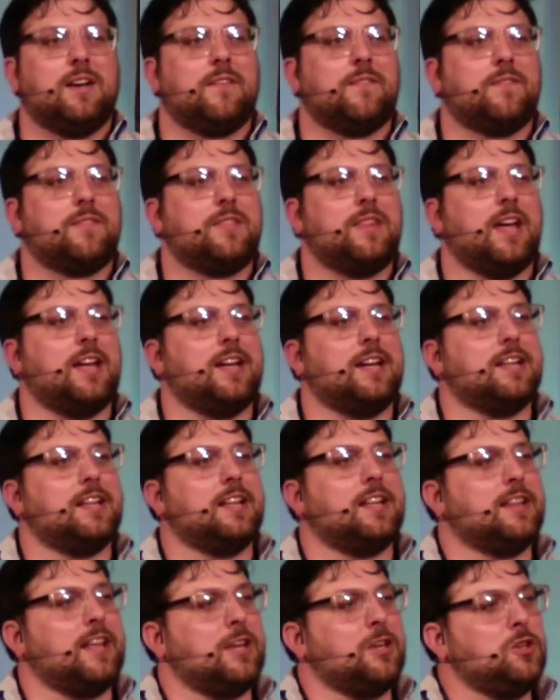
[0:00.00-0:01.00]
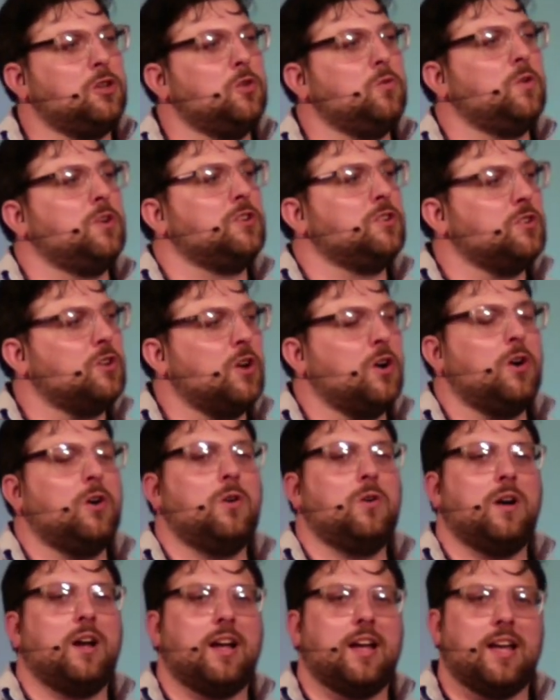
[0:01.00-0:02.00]
that, it, that you would
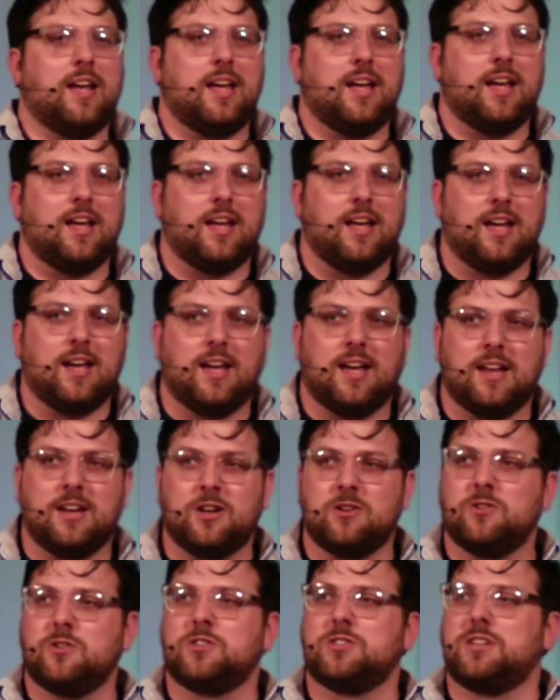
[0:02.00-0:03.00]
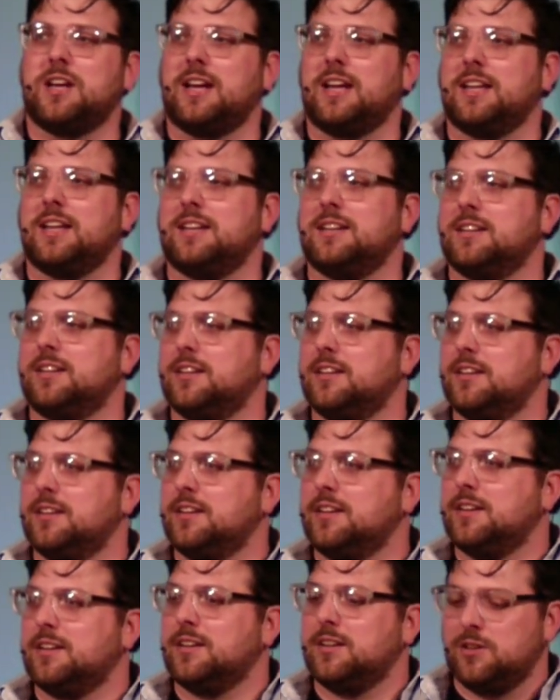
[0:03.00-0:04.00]
know and understand
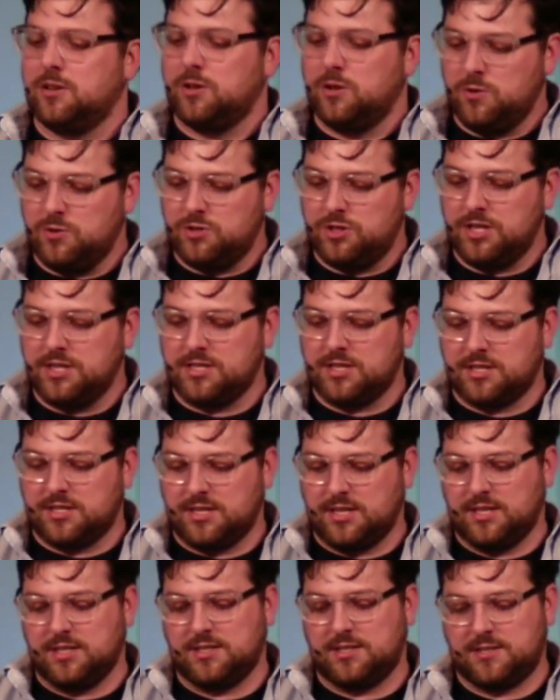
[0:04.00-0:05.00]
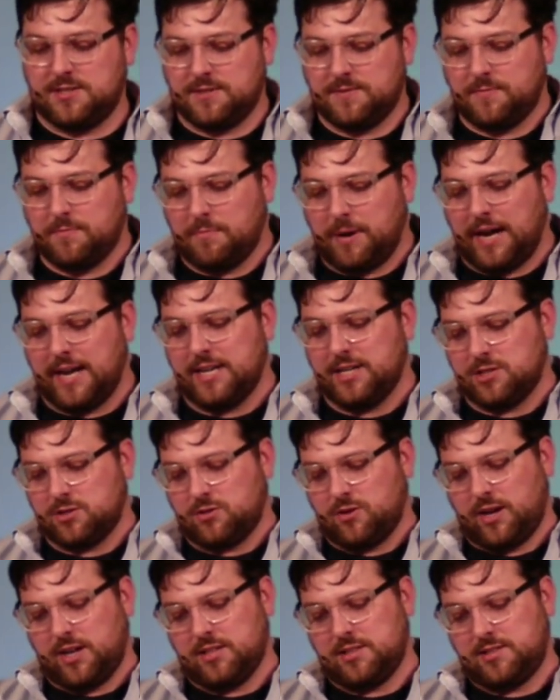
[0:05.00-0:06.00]
who Jesus is by his
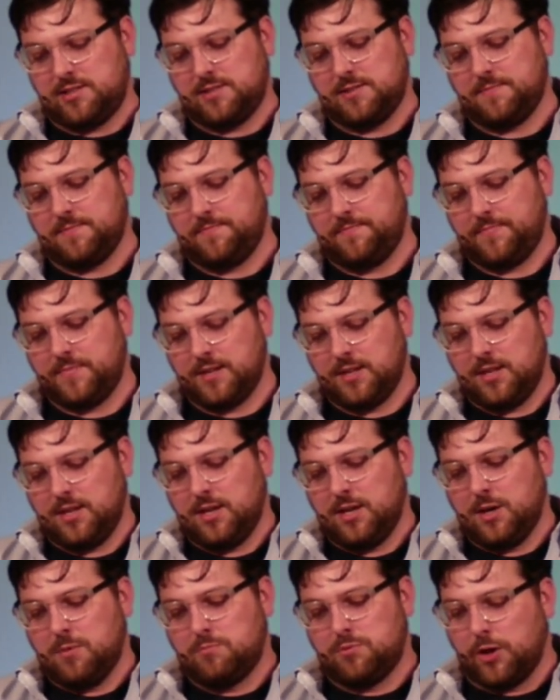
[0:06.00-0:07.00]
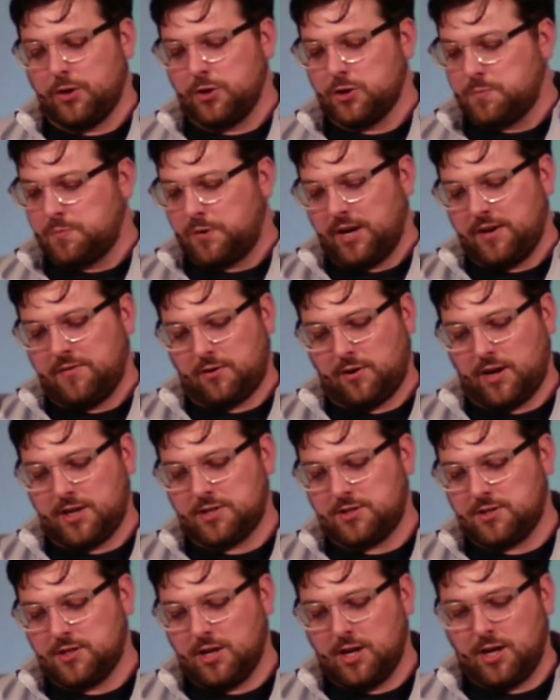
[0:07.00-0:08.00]
grace. Brothers, pray for
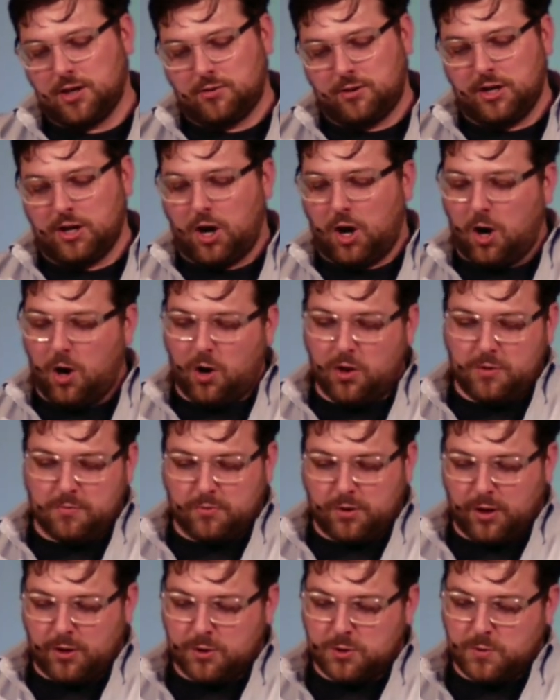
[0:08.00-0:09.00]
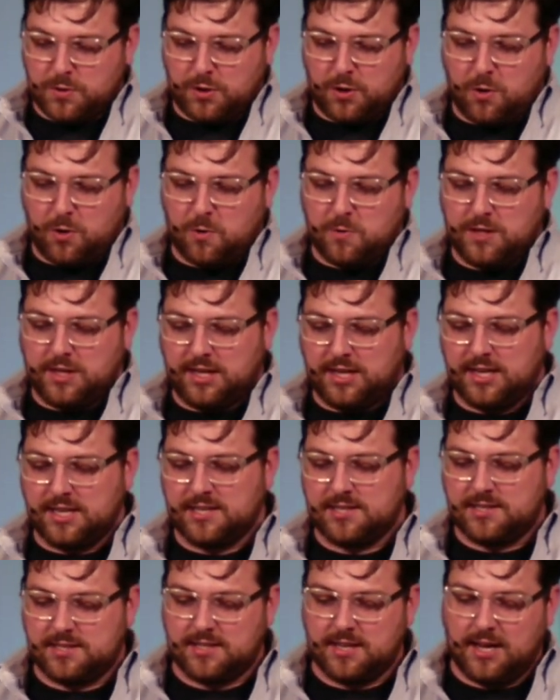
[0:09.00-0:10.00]
us. Greet all the brothers with a holy
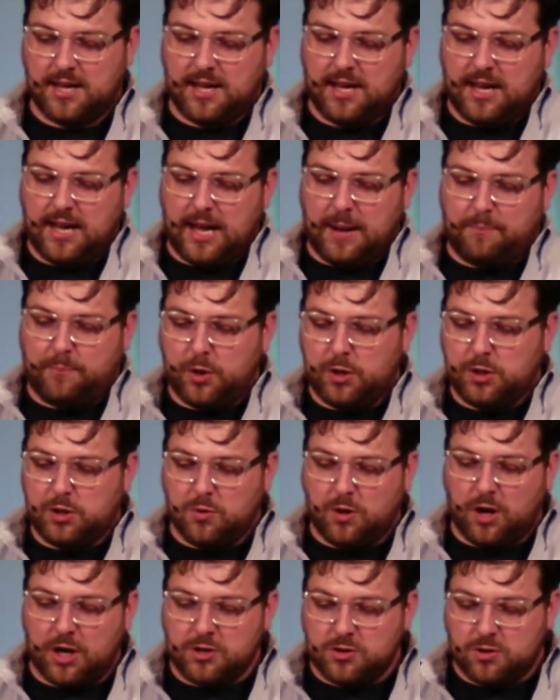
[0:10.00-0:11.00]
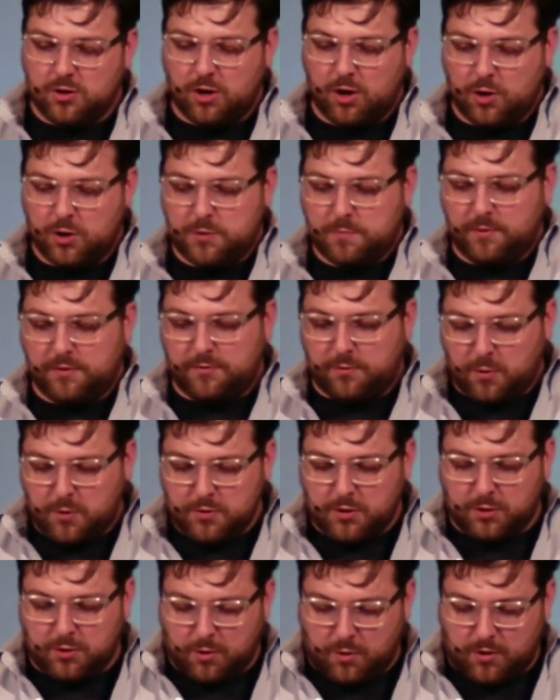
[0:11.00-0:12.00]
kiss. I put you under oath before
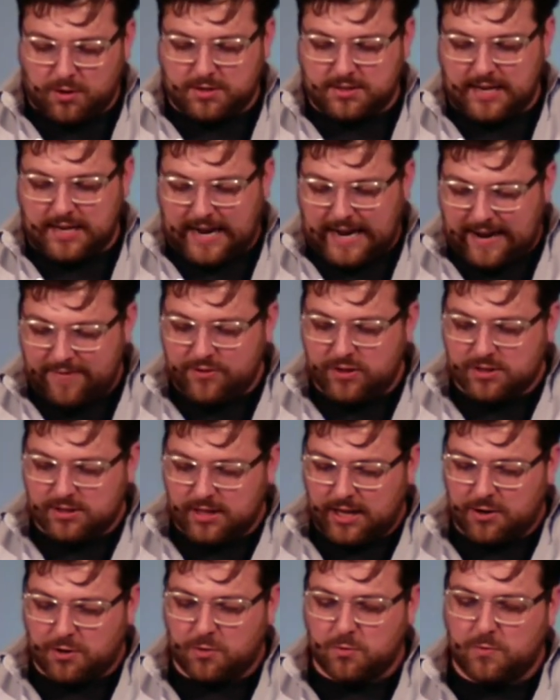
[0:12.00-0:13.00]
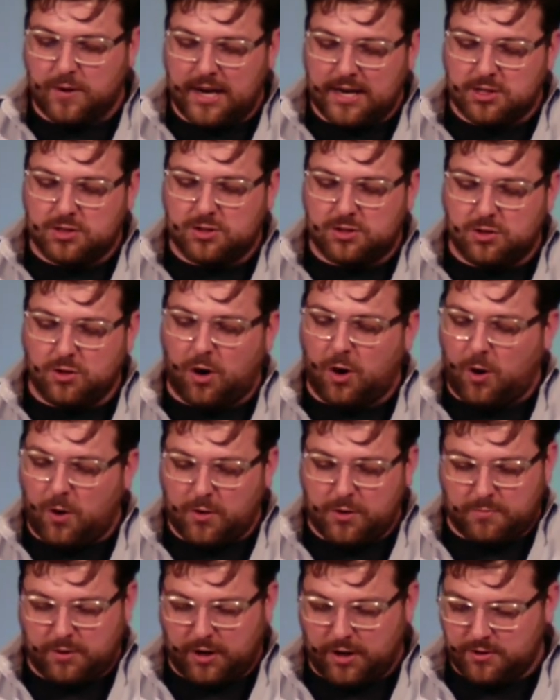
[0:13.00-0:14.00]
the Lord to have this letter read to all the
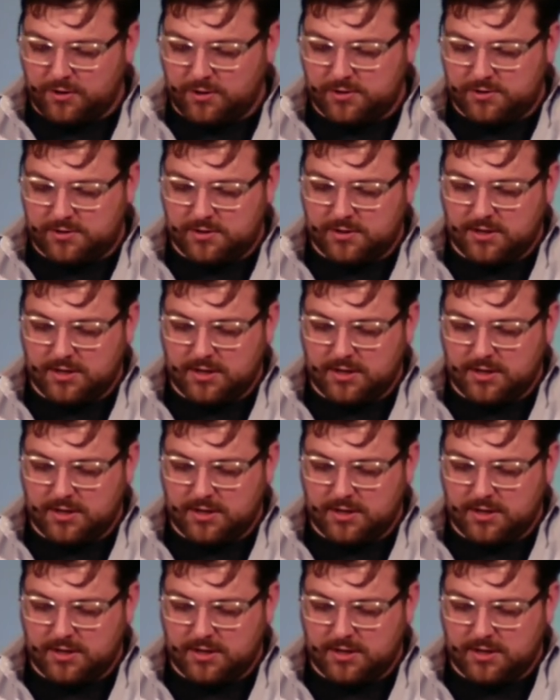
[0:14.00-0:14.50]
brothers.